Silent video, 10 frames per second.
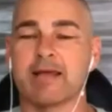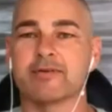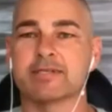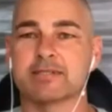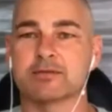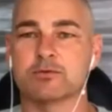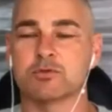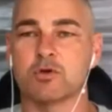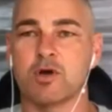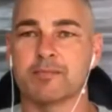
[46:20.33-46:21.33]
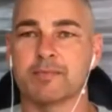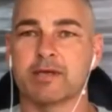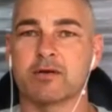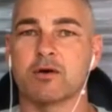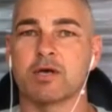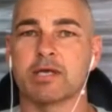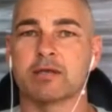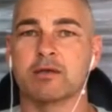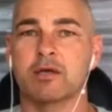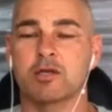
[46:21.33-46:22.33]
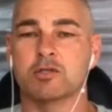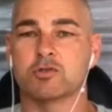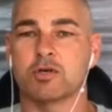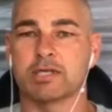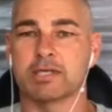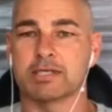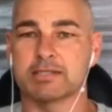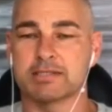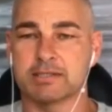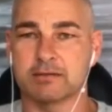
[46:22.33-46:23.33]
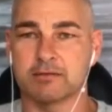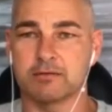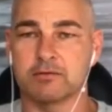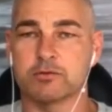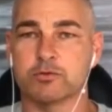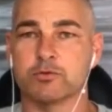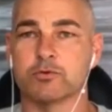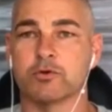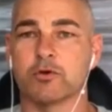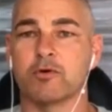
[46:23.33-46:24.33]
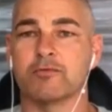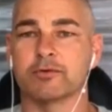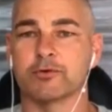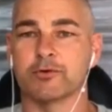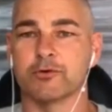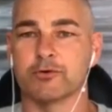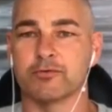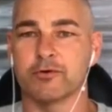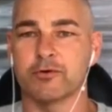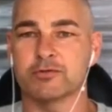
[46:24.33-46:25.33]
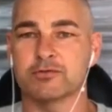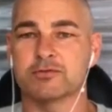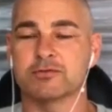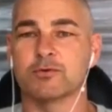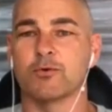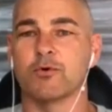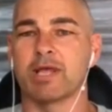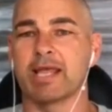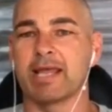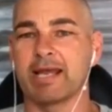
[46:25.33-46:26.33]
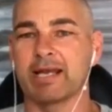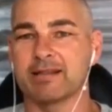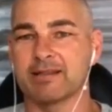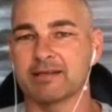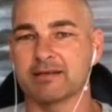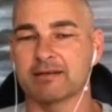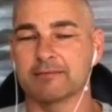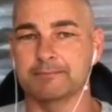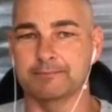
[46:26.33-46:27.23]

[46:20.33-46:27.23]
Every single time that I try to listen to Convoluted Universe or anything,